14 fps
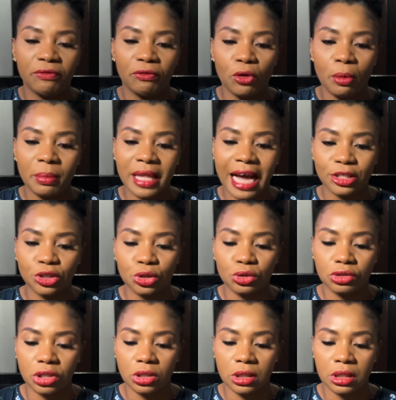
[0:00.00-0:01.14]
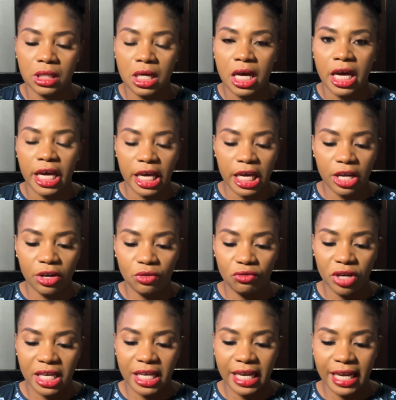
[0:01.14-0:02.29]
from natural
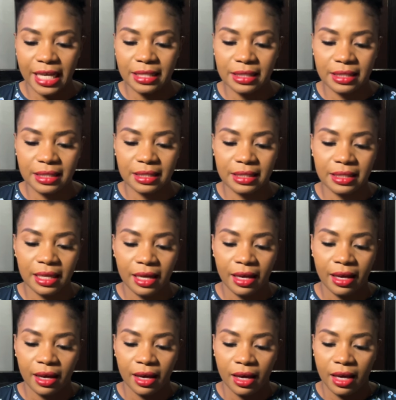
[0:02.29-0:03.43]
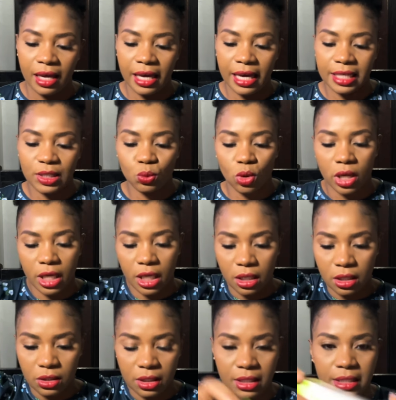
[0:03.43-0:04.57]
ingredients. Here's what it
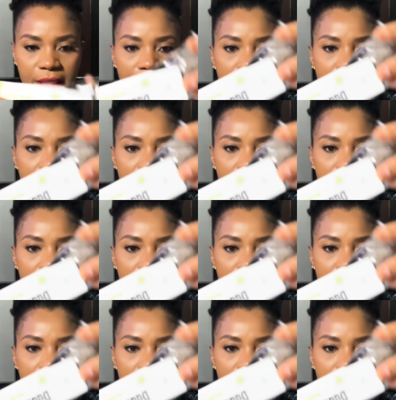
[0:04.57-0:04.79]
looks